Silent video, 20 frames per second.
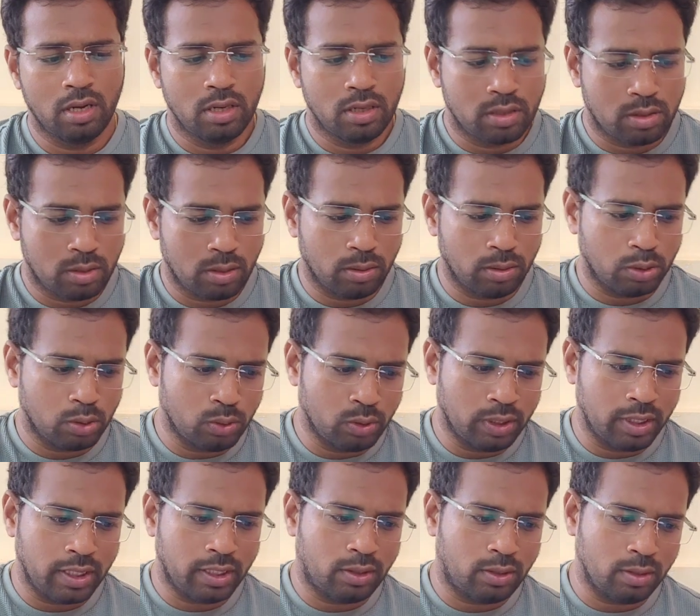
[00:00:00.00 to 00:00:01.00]
So you
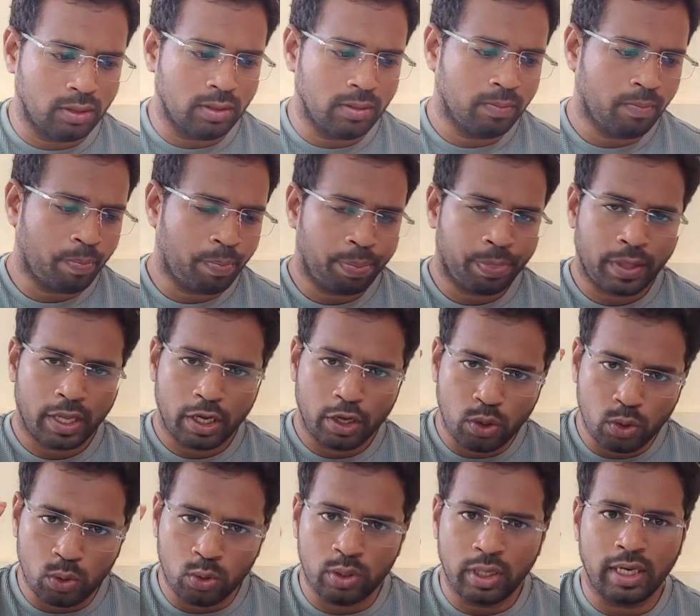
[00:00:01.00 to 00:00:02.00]
need
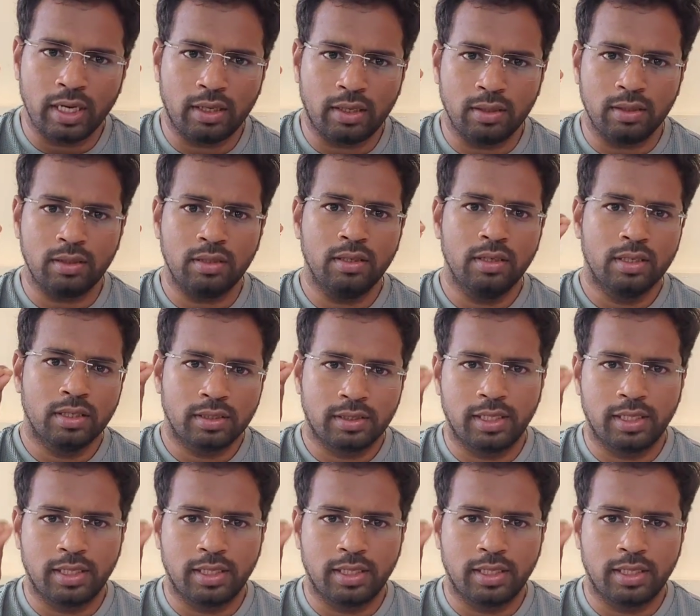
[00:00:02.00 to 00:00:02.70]
to